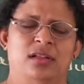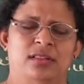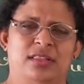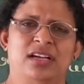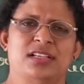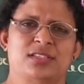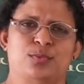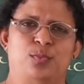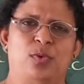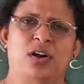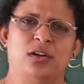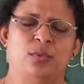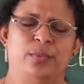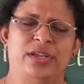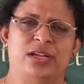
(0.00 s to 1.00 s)
That is
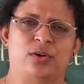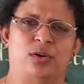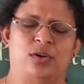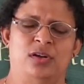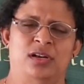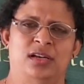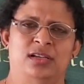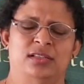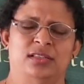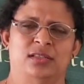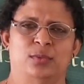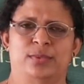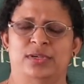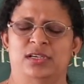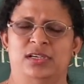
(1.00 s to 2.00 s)
what we call
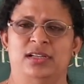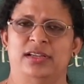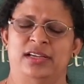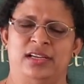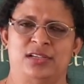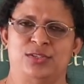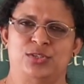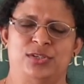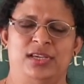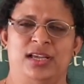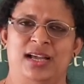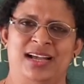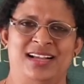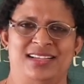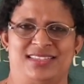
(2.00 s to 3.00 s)
the word energy
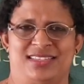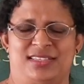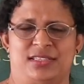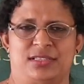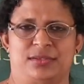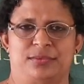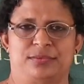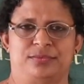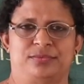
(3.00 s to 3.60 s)
as.